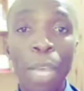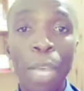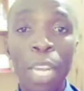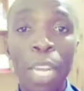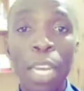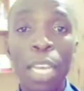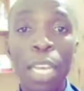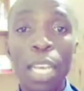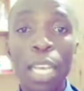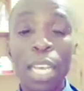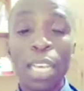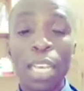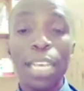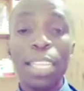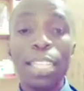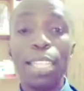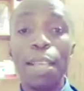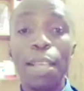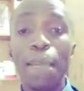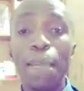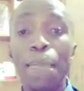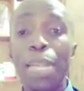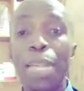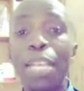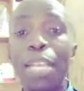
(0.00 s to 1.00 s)
women,
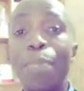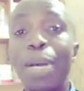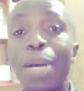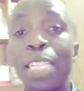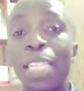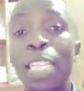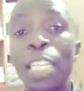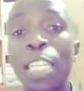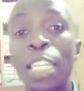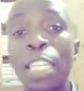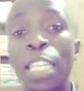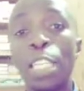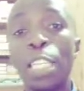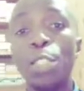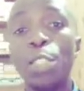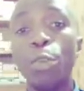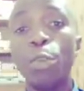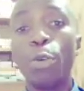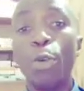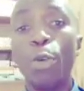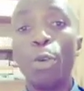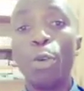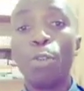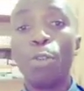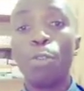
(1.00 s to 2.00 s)
there's a big
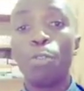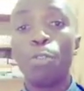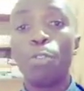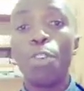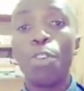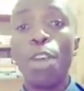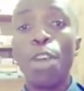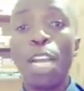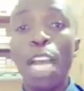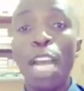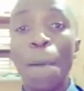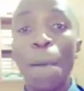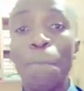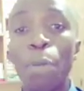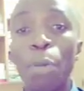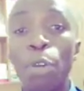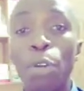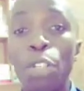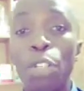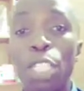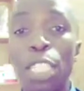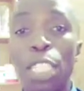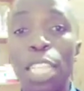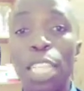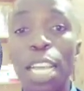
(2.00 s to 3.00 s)
percentage of
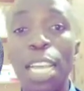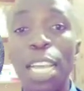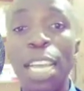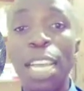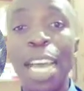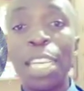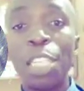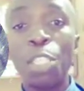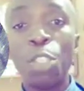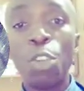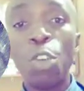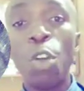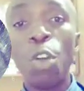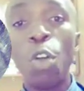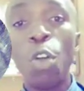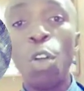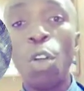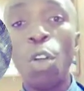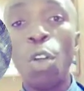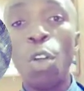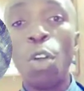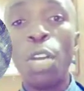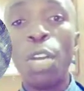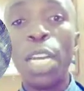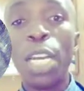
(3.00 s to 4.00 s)
couples that go
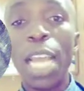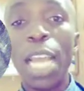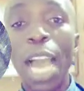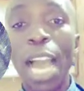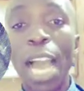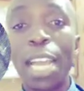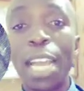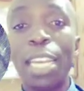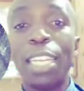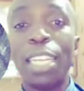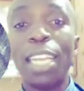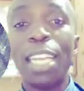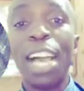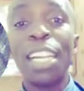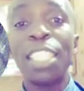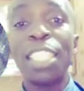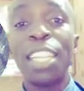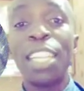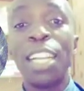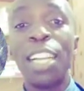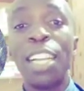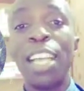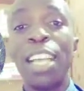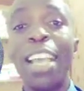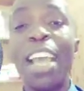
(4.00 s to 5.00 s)
on and
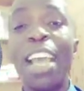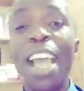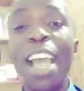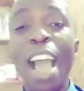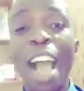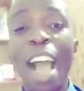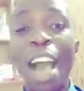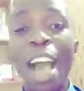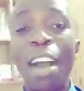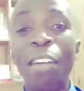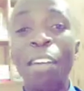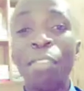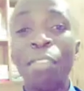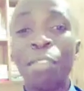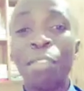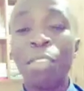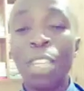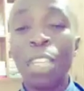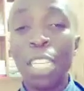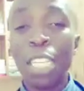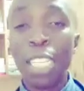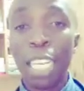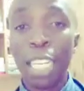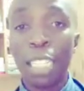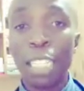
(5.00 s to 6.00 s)
actually have
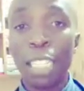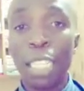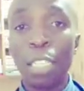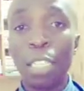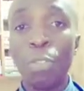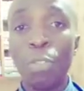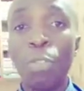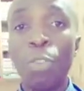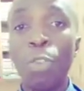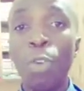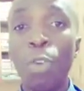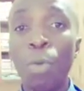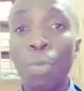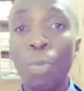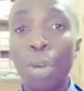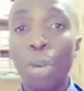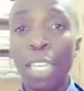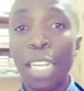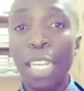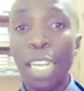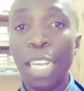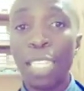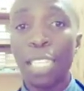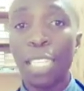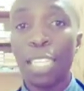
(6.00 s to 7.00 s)
successful
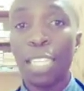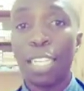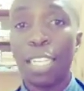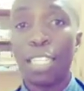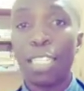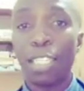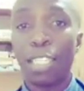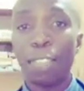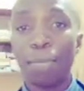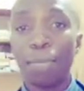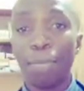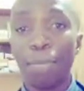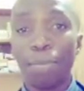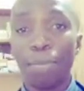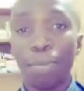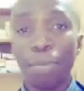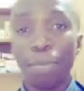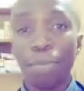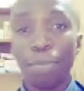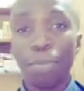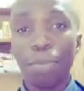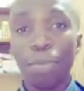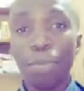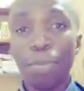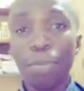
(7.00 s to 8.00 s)
pregnancies.
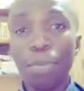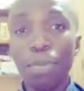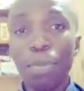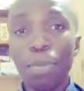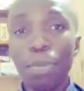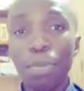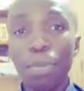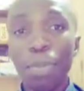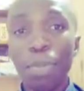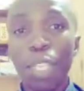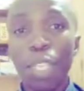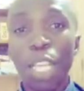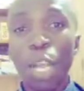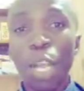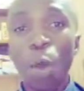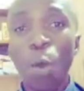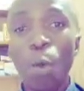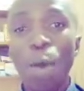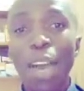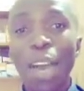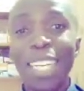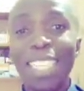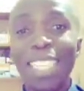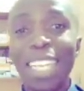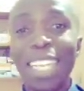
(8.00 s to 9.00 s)

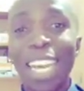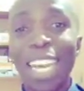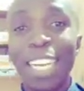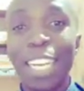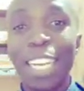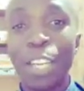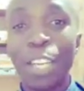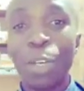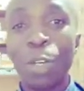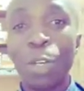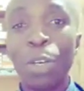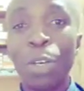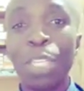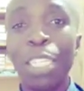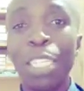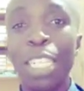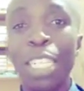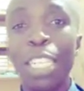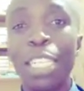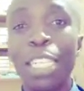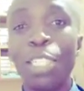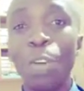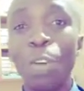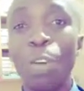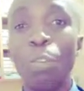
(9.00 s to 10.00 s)
What are the
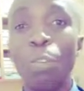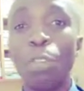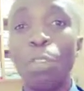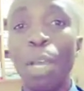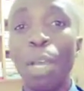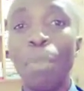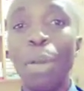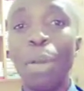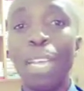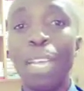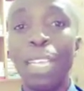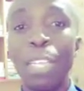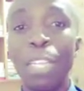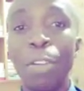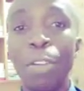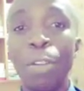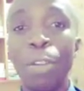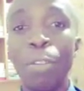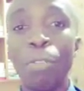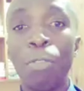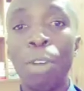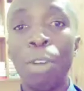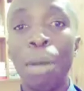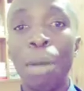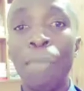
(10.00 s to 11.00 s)
causes of a blighted
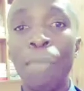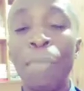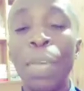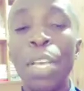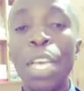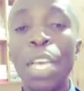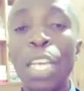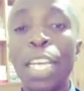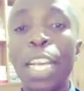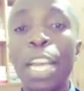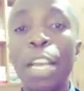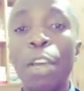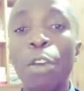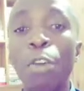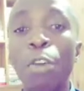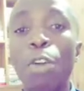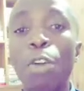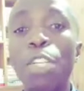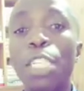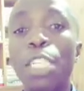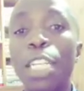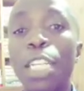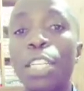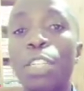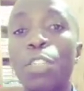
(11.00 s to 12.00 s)
ovum? The
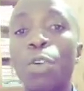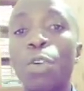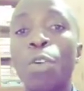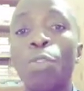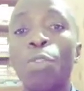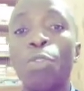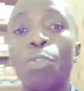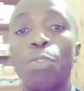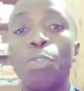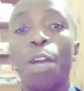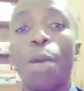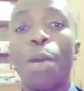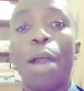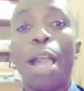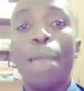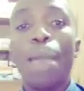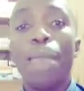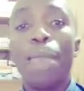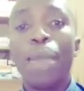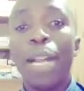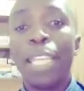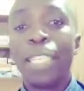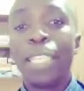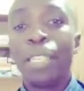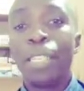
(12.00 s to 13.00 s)
causes of a
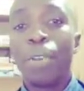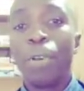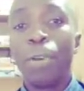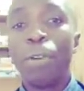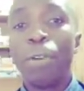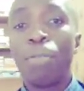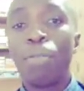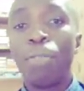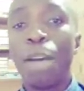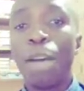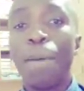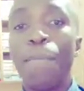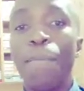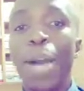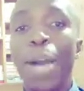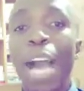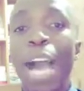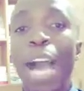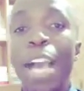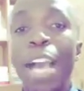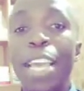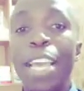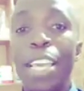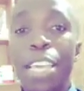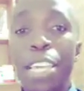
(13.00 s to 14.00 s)
blighted ovum
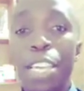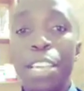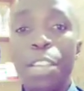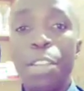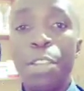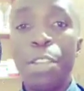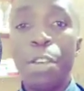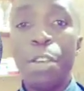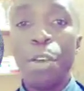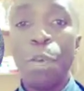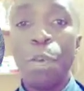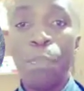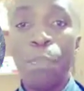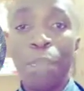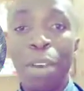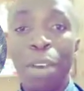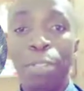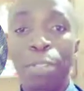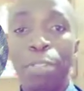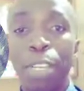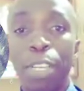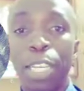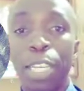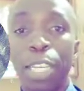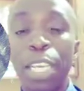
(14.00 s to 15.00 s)
are
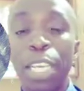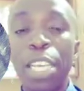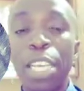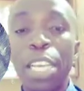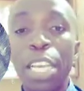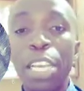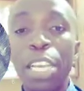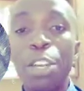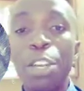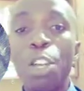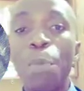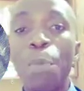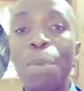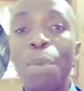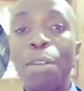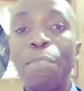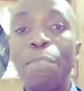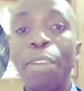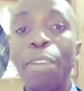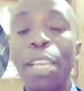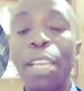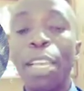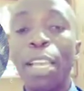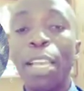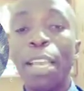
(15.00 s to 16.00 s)
idiopathic.
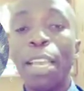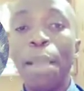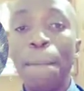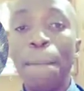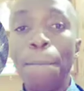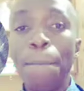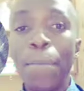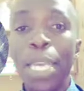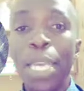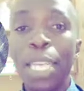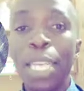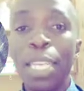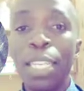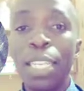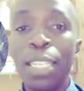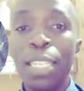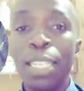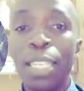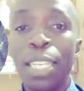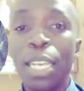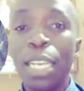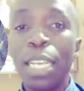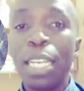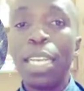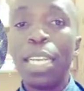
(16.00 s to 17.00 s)
Idiopathic
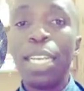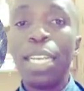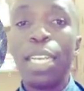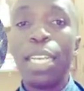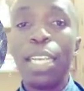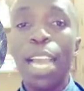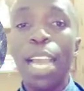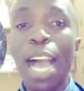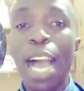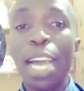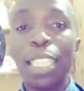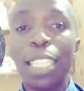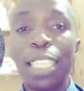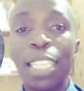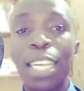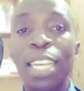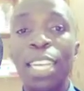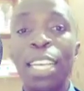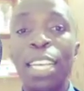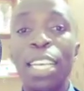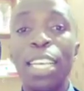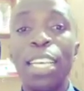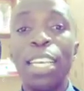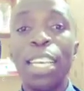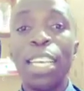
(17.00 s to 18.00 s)
means they
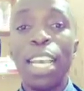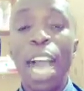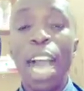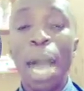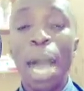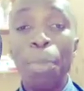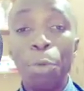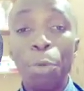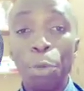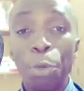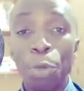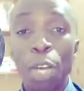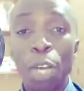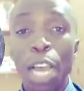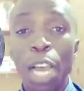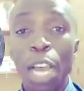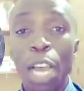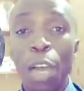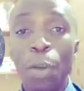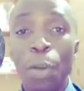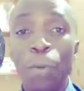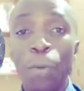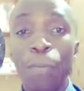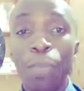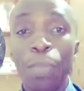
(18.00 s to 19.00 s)
actually, up to
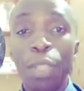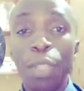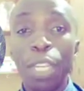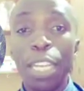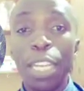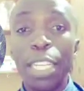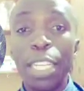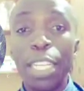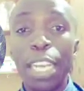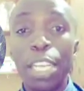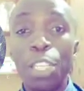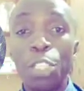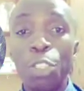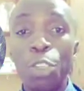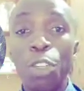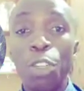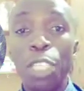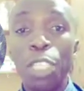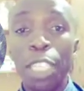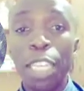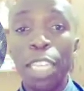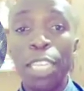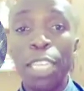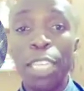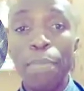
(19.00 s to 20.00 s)
now, it has
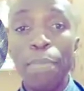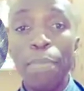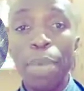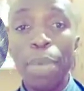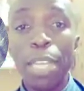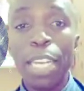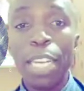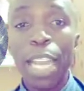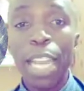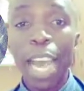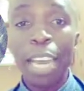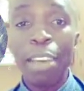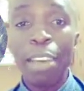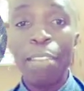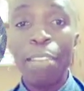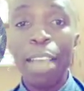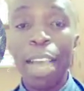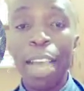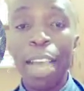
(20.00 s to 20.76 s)
not yet been